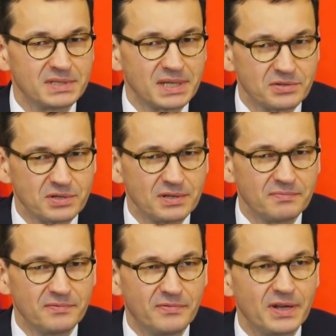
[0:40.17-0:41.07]
actually
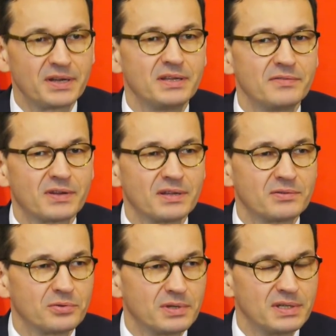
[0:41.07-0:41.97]
very
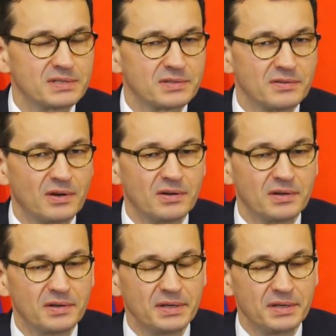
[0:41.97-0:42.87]
different to this
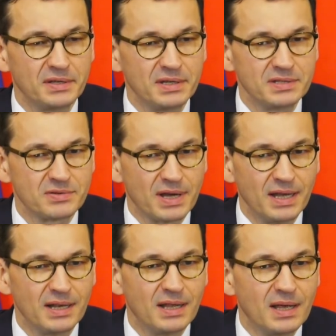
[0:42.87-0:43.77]
in
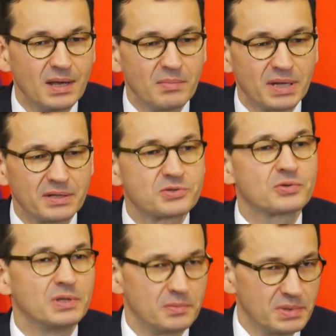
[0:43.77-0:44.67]
Israel, but it
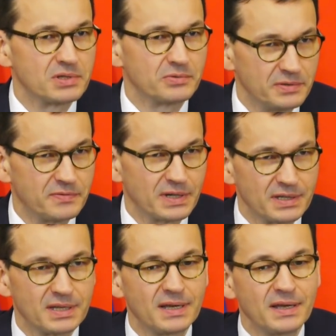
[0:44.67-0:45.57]
shouldn't be so
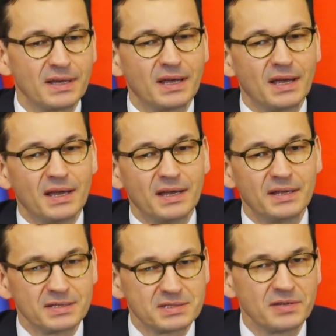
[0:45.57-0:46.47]
different.
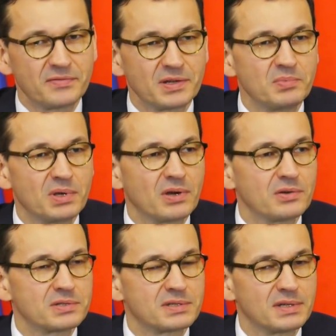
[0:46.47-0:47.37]
It is different
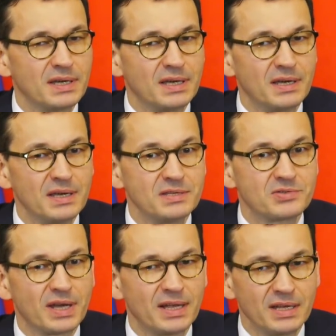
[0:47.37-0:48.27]
because
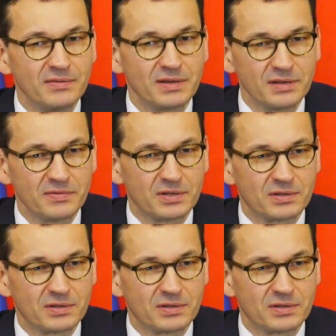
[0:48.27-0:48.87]
Israel, even if